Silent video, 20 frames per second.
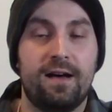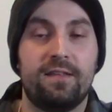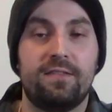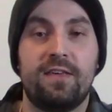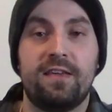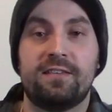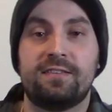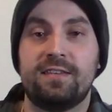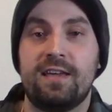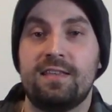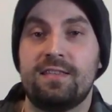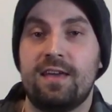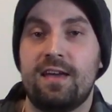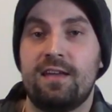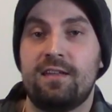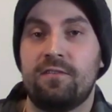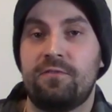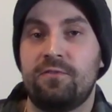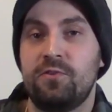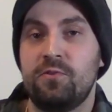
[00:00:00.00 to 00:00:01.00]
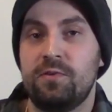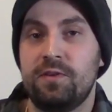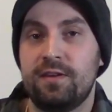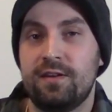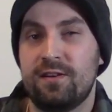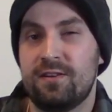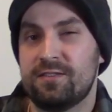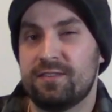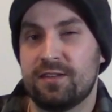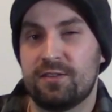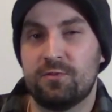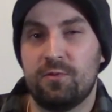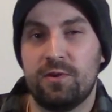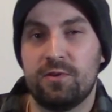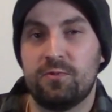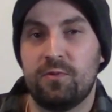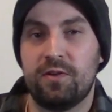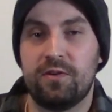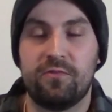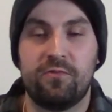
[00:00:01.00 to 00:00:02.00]
They say that in a few years, like
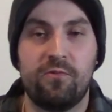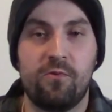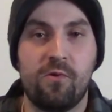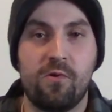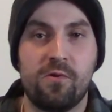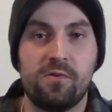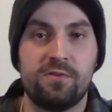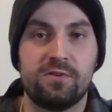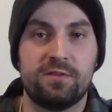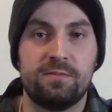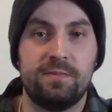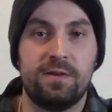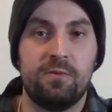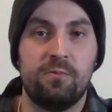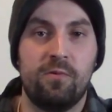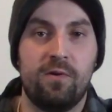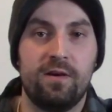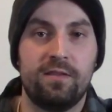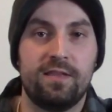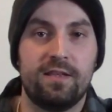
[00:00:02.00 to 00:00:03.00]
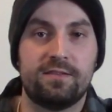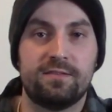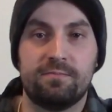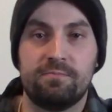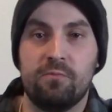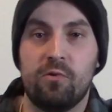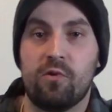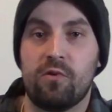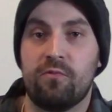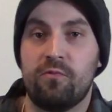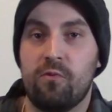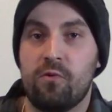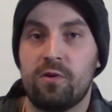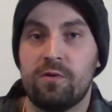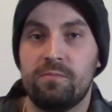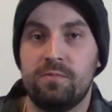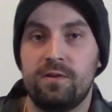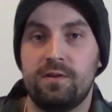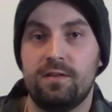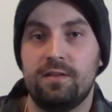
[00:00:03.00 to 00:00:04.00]
2024, there's going to be one that's more
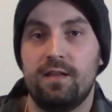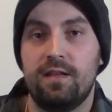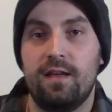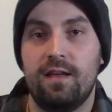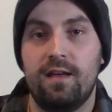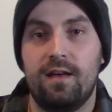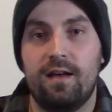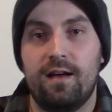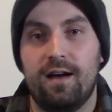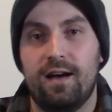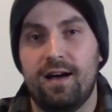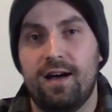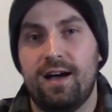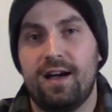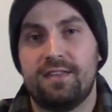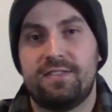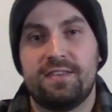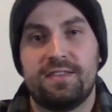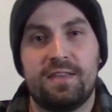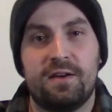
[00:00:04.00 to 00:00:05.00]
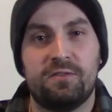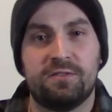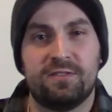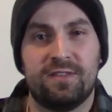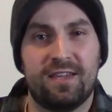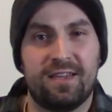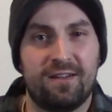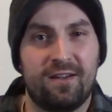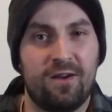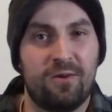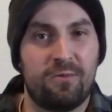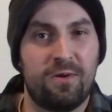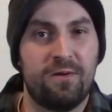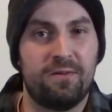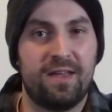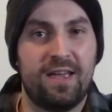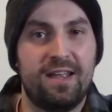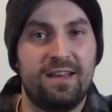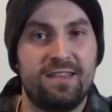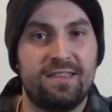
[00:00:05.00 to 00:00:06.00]
affordable. I think that was like
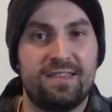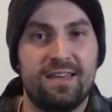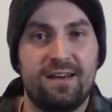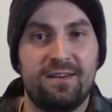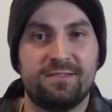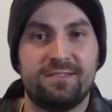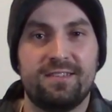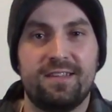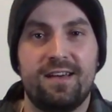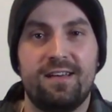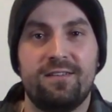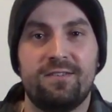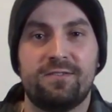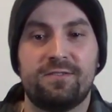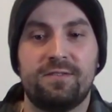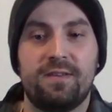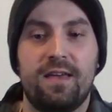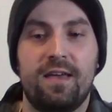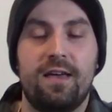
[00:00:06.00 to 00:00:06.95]
around $80,000.